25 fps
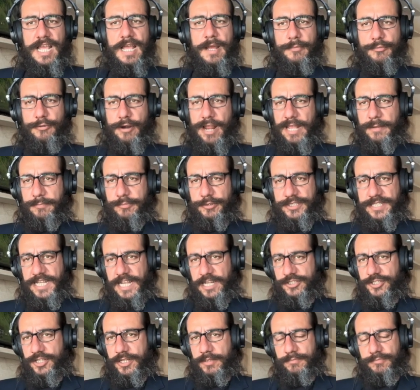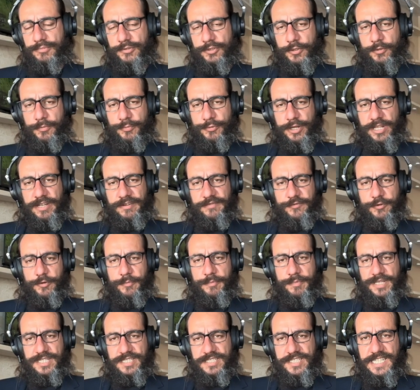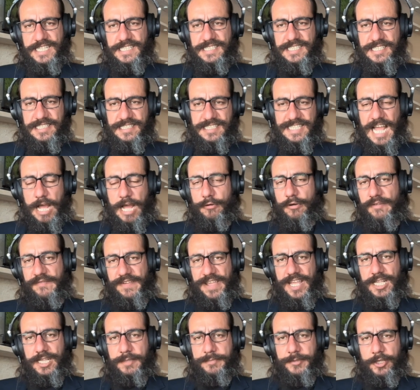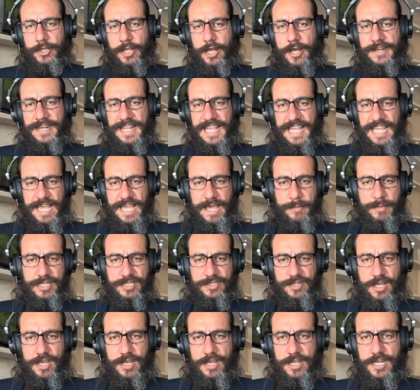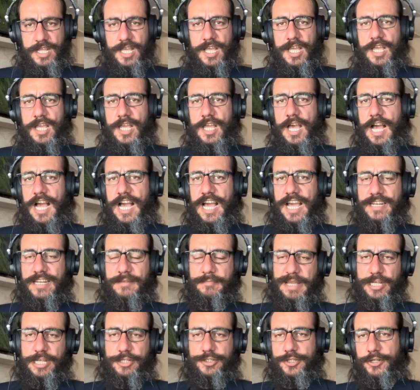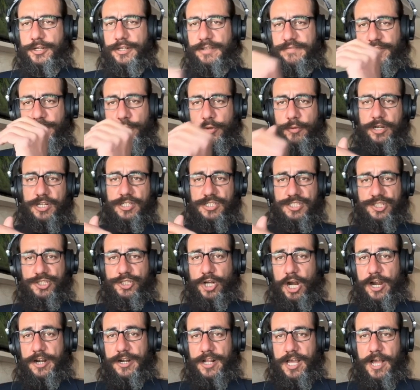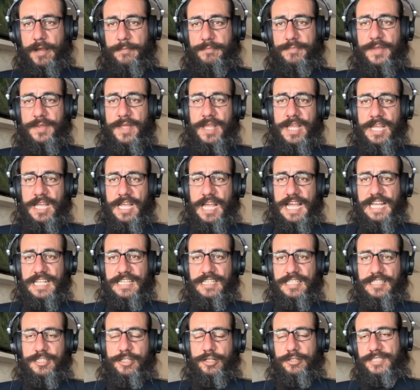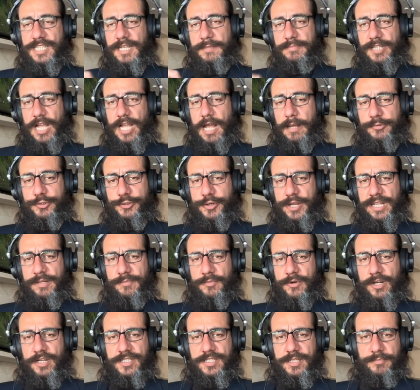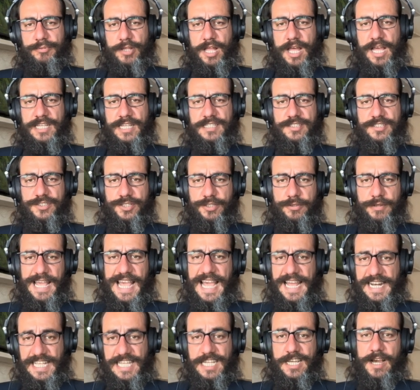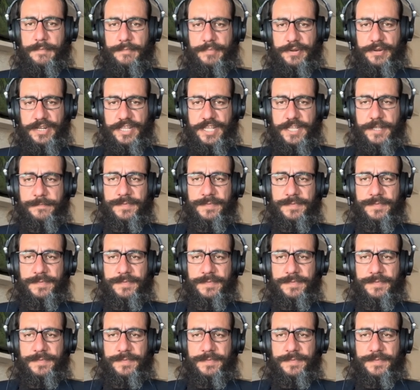Brand Protection Blueprint for Business. It's now available on Amazon. And make sure that if you are a startup, and Tip Top Trademarks applies to any company